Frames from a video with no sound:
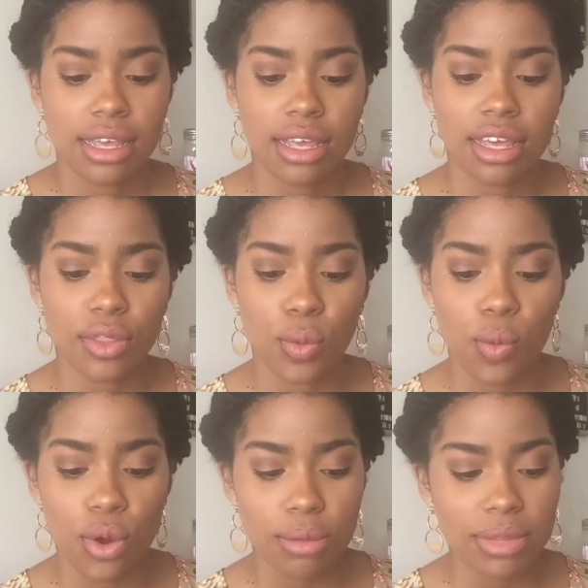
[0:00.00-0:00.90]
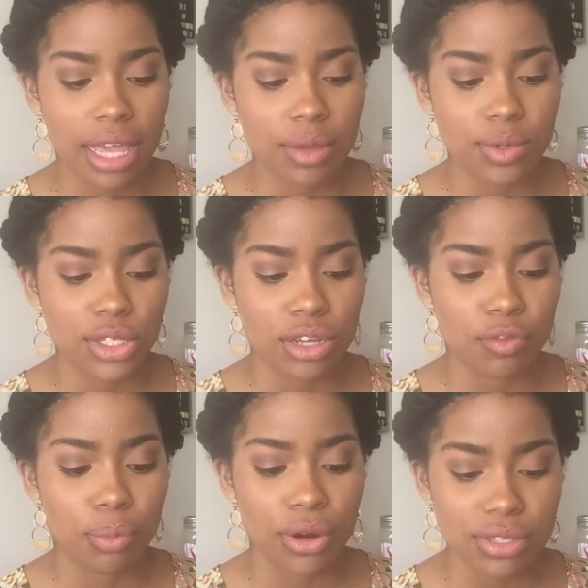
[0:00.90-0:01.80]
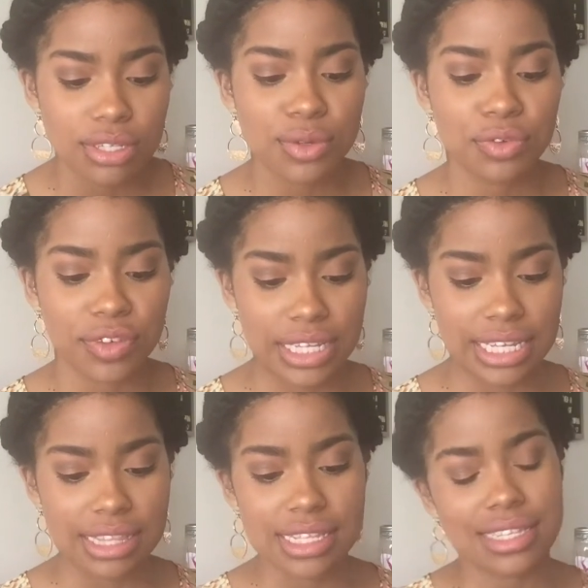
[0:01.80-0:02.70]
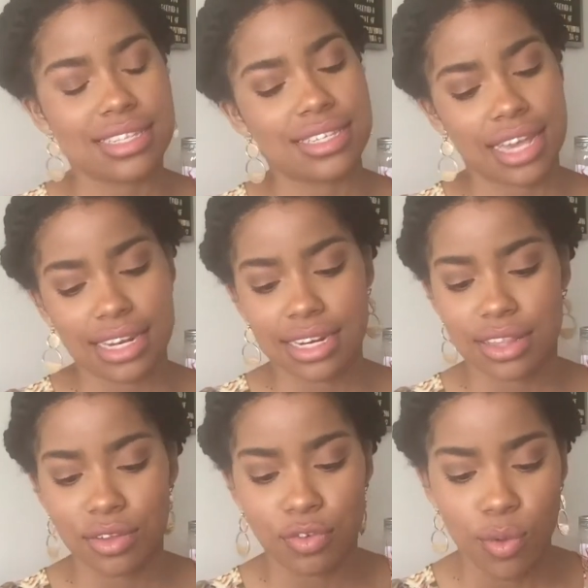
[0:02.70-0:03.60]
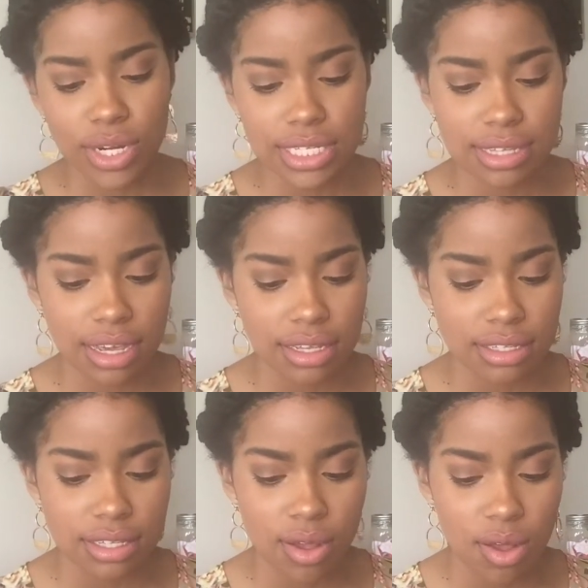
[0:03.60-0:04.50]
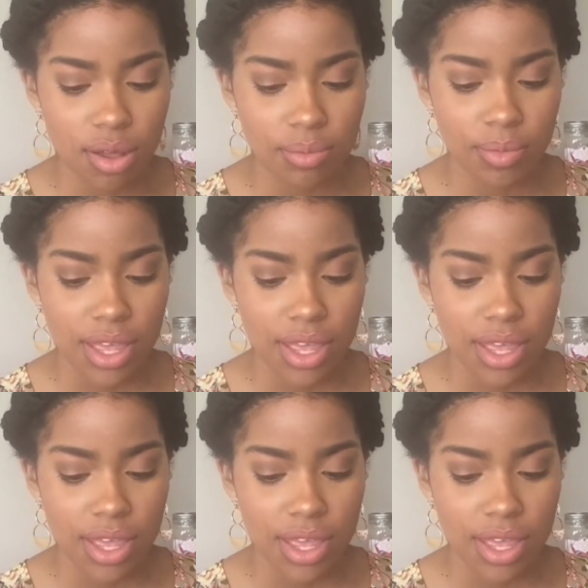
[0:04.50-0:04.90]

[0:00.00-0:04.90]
In the warm language of personal feeling, this is stated in the 42nd Psalm.